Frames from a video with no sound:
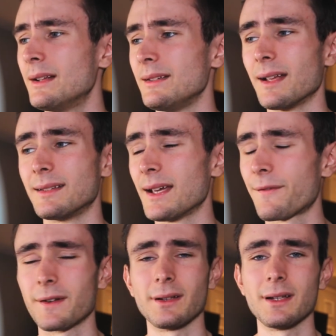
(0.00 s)
yeah,
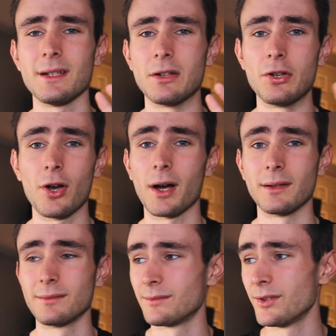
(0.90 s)
definitely not
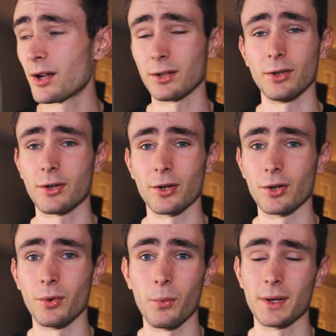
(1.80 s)
a
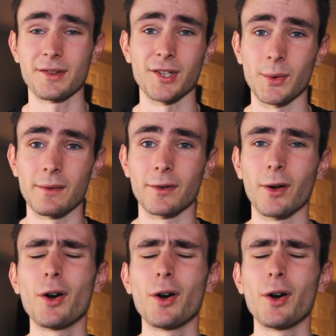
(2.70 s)
looker whatsoever.